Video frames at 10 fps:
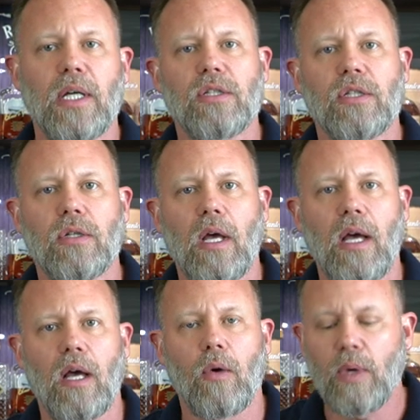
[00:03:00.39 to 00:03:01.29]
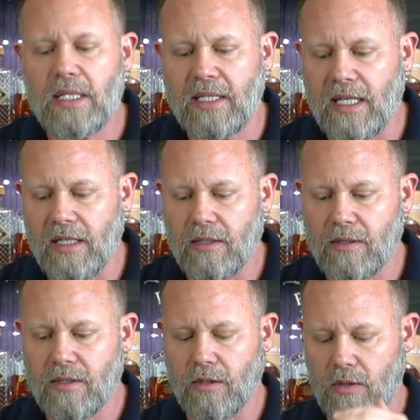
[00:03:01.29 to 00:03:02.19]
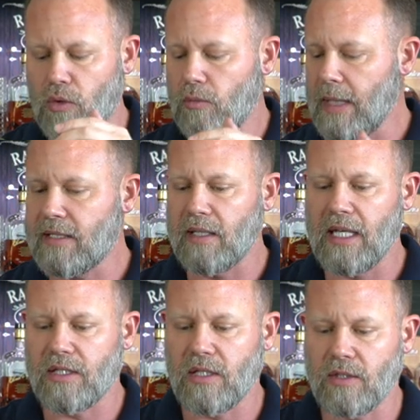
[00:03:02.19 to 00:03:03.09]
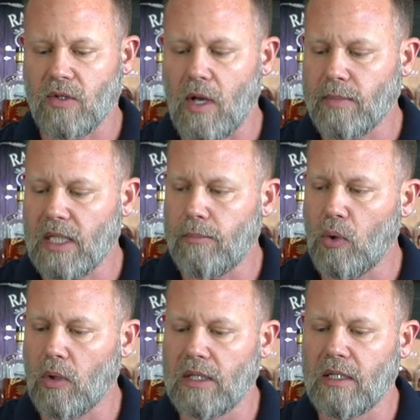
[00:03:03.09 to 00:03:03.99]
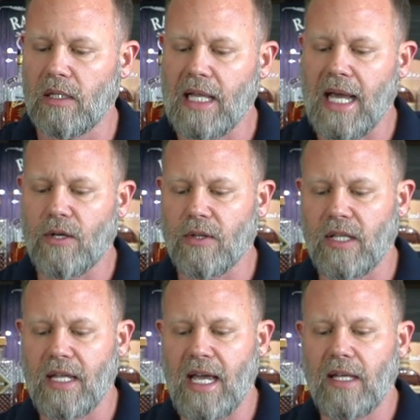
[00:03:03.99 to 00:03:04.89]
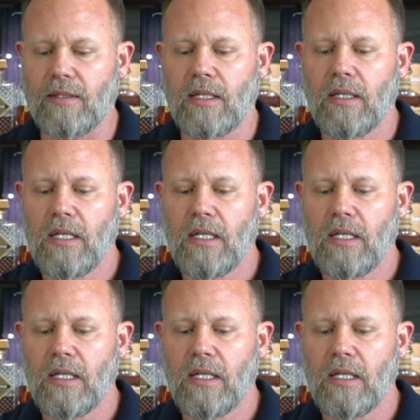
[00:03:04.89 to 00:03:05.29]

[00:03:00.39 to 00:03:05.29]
much whiskey to do my selection. So I'm going to pour a little lighter than that.